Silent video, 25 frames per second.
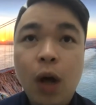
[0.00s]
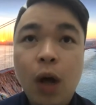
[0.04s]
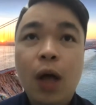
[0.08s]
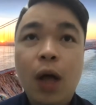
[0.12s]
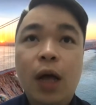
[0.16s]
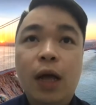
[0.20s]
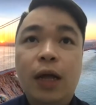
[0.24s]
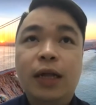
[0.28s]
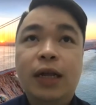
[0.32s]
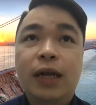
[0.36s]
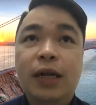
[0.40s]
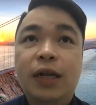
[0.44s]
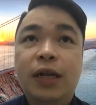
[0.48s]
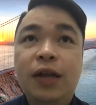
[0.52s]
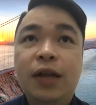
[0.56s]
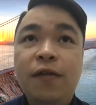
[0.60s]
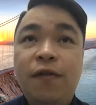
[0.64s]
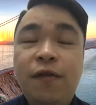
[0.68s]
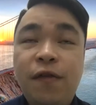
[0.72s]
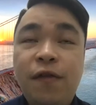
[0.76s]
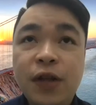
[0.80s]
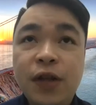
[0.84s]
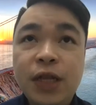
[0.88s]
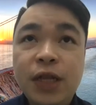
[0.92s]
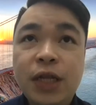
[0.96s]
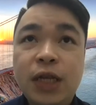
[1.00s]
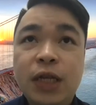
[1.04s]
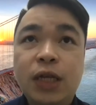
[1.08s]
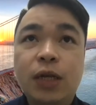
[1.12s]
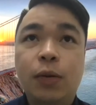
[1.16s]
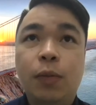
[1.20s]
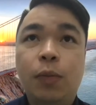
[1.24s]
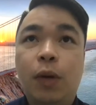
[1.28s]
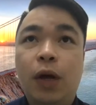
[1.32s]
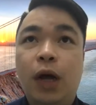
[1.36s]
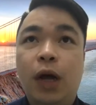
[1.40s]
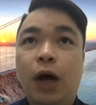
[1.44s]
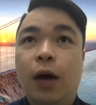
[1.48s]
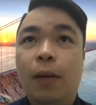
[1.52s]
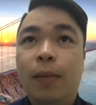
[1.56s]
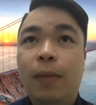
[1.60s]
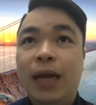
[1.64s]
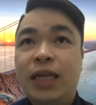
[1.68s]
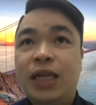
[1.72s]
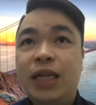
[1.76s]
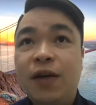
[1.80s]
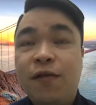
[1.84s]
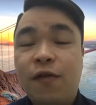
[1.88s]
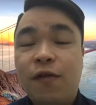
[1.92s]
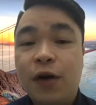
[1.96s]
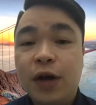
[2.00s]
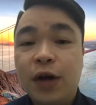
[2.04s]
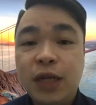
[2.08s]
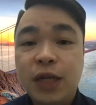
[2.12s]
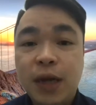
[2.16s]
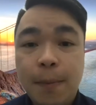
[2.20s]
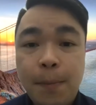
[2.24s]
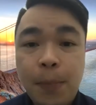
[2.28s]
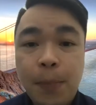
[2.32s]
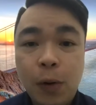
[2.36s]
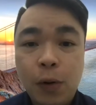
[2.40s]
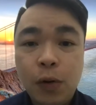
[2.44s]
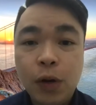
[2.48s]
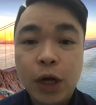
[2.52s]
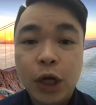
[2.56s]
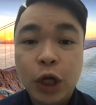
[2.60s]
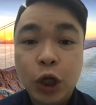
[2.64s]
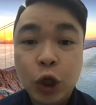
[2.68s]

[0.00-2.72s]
the difference. Let's say, for example, in